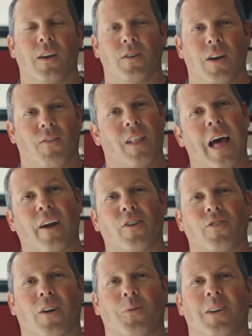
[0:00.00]
You have a ladder
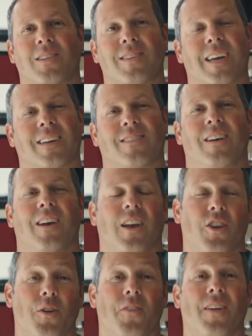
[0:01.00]
truck with 6.
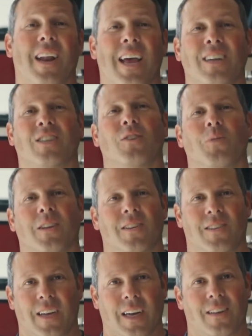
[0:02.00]
You have an engine with
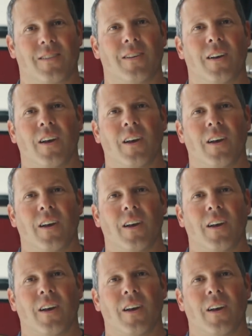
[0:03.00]
6.